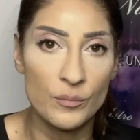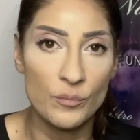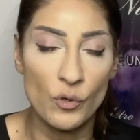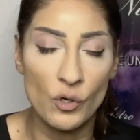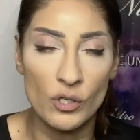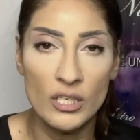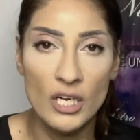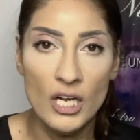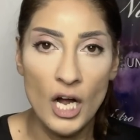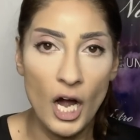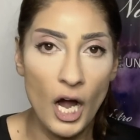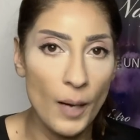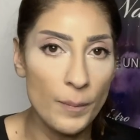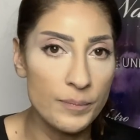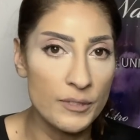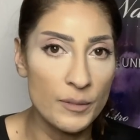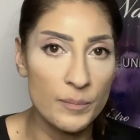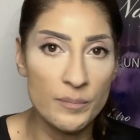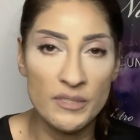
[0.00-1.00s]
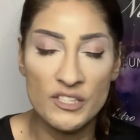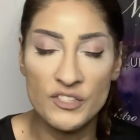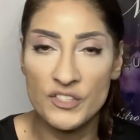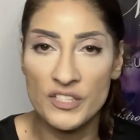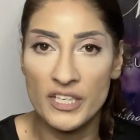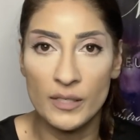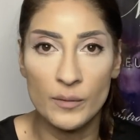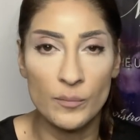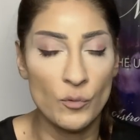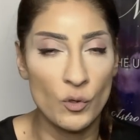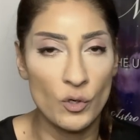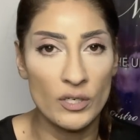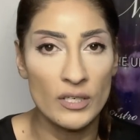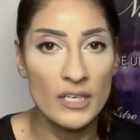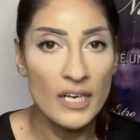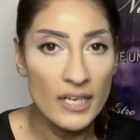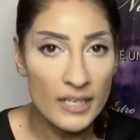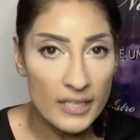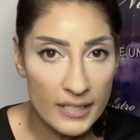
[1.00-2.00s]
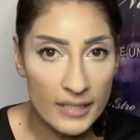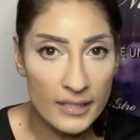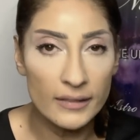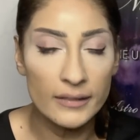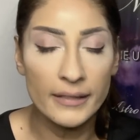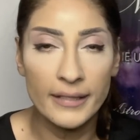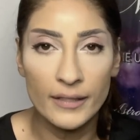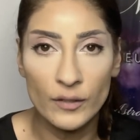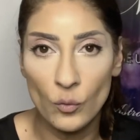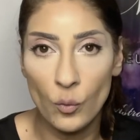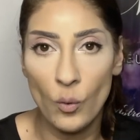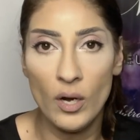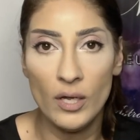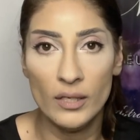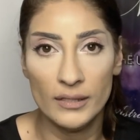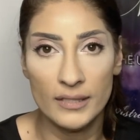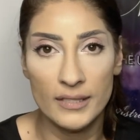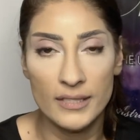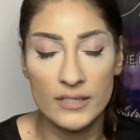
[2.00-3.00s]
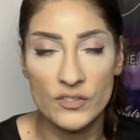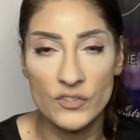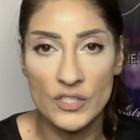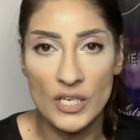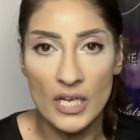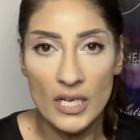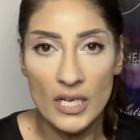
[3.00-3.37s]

more optimistic, more healing qualities.